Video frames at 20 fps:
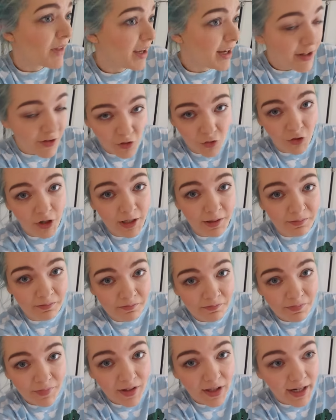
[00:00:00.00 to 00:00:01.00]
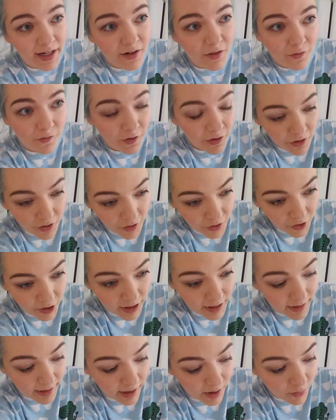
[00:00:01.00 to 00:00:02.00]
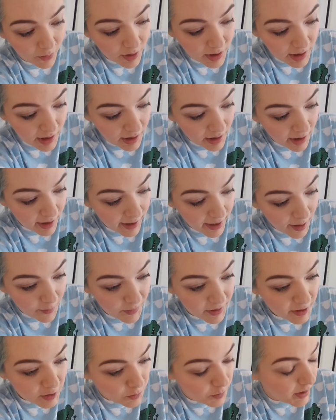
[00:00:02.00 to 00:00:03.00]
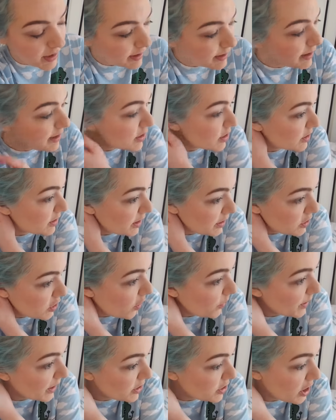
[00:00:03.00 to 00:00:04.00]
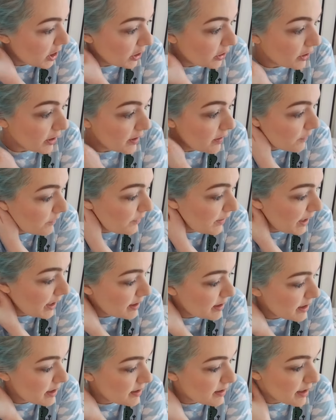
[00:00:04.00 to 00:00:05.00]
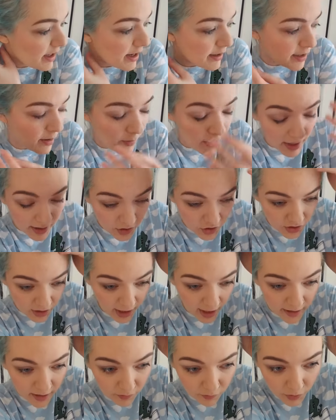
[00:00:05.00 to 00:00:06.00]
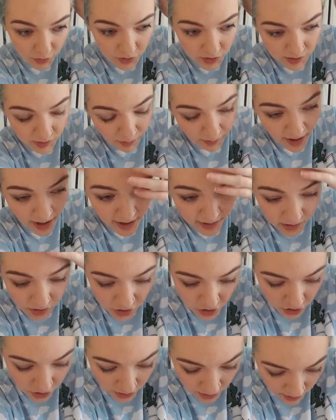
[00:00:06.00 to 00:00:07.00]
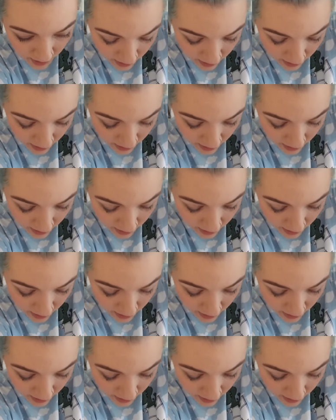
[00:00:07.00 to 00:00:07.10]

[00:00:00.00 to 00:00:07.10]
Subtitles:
It's green. Like, it's full on green now. It's basically just atomic turquoise faded and I managed to get the roots to match.